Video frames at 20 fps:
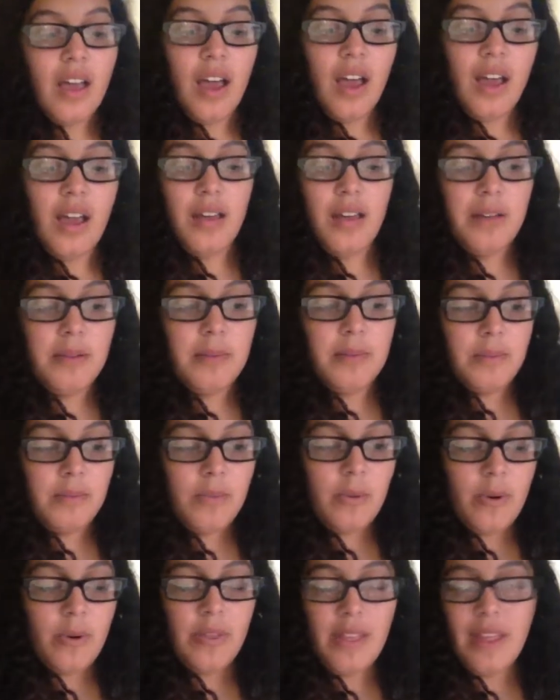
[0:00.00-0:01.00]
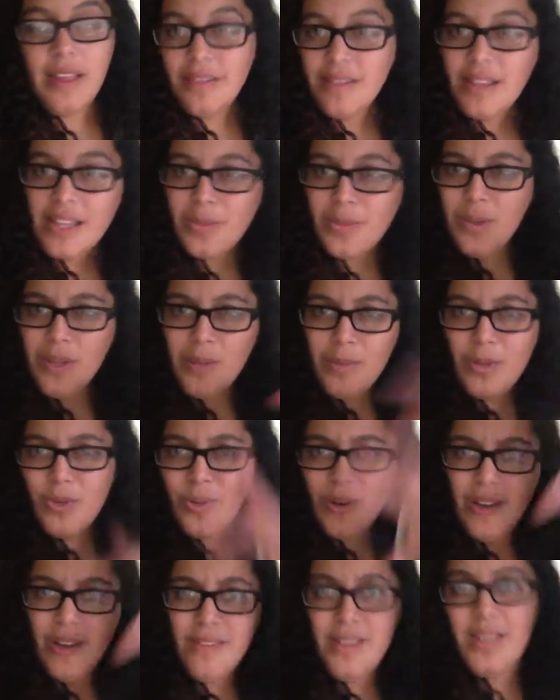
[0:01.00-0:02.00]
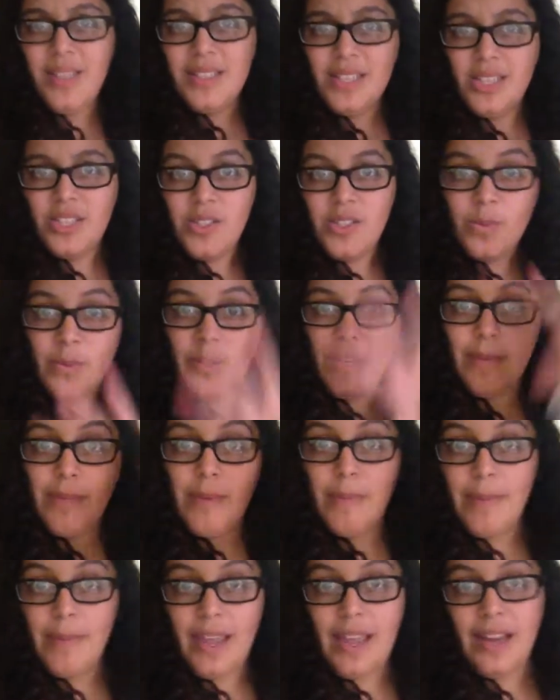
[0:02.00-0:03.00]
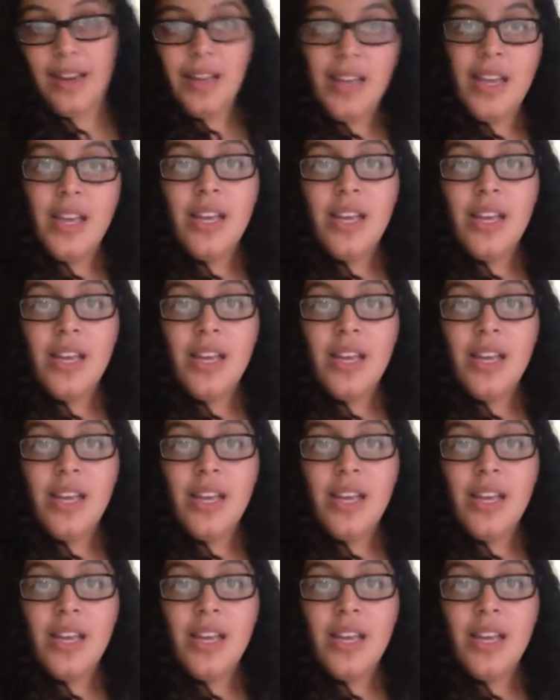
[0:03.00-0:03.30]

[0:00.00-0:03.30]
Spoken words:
or that's when the majority of the decisions were going to be made.